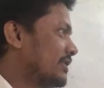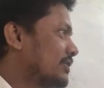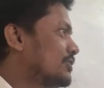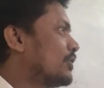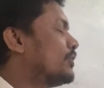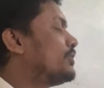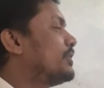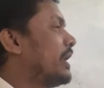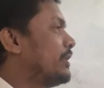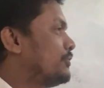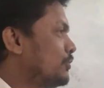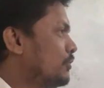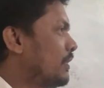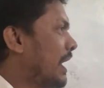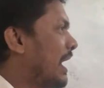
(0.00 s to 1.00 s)
So they
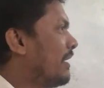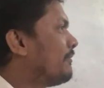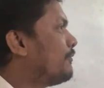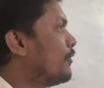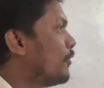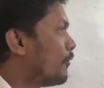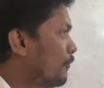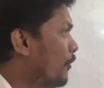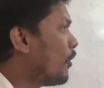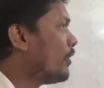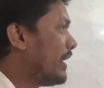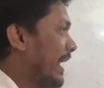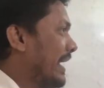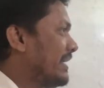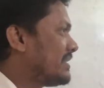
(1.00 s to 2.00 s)
do have four
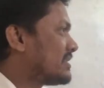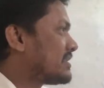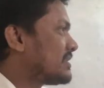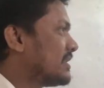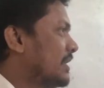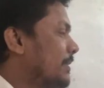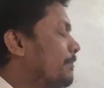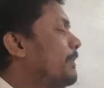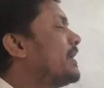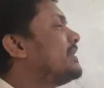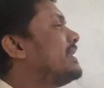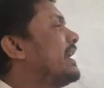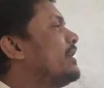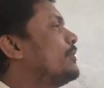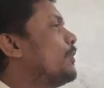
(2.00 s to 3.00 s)
legs,
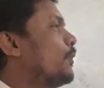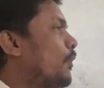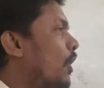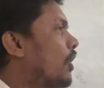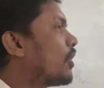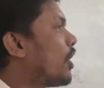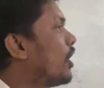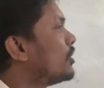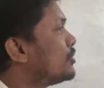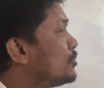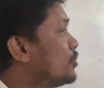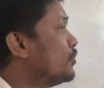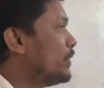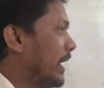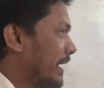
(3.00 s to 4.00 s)
but they walk on
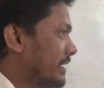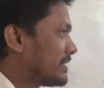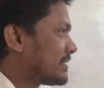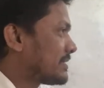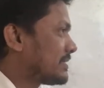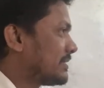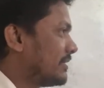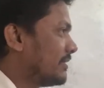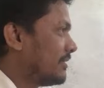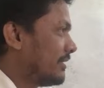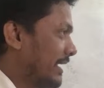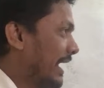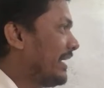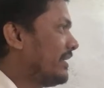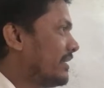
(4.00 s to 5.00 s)
two legs.
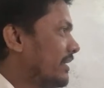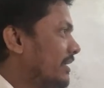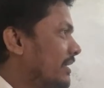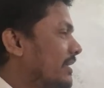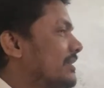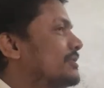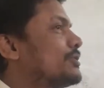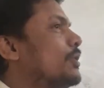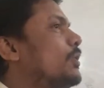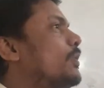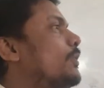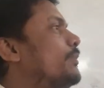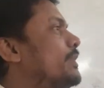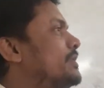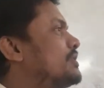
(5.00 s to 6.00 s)
Right.
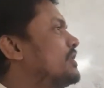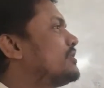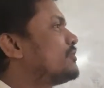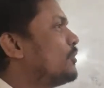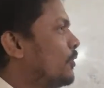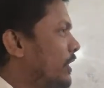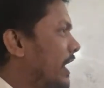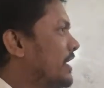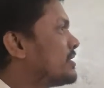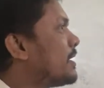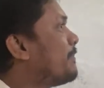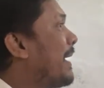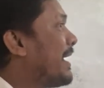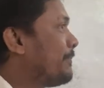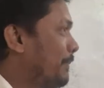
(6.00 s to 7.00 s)
So, which is known as a
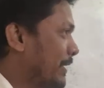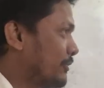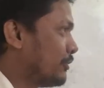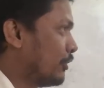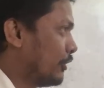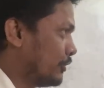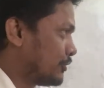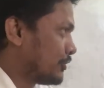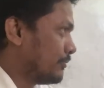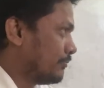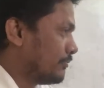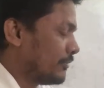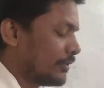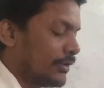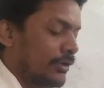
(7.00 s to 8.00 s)
bipedalism.
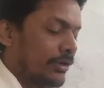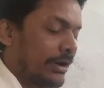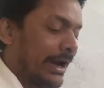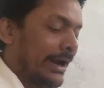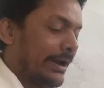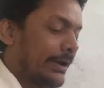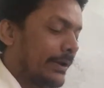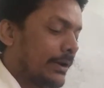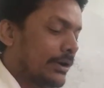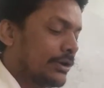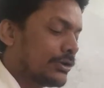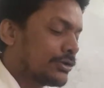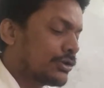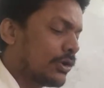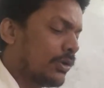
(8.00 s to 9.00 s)
Right.
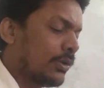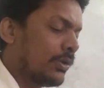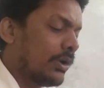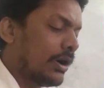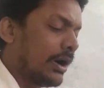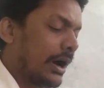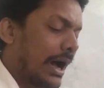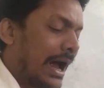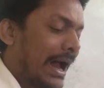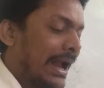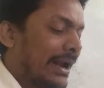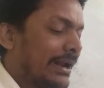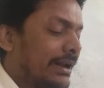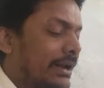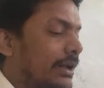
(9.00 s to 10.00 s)
So,
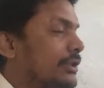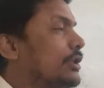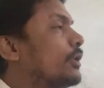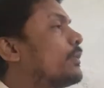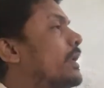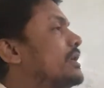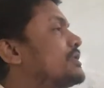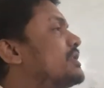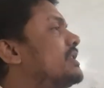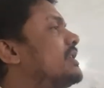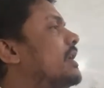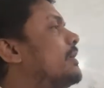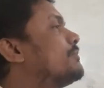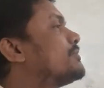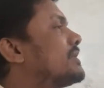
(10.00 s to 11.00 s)
and the question
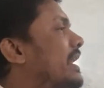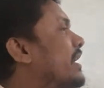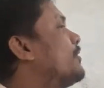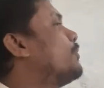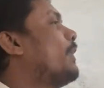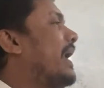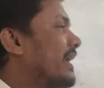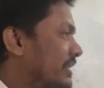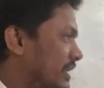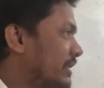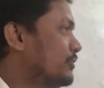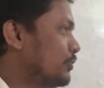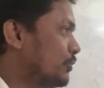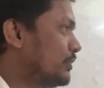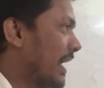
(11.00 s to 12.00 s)
comes like why they
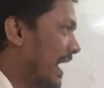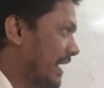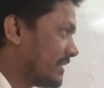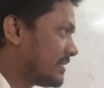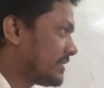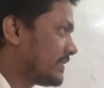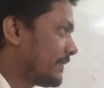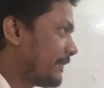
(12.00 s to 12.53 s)
do that,